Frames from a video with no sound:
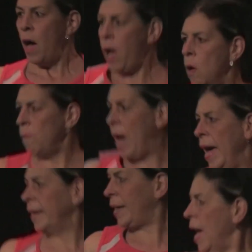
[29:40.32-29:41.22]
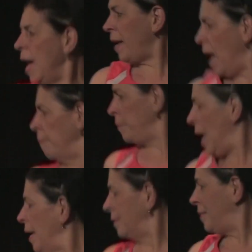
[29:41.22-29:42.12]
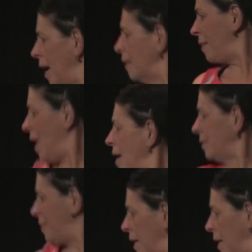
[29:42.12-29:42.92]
Oh my God, I'm not dead last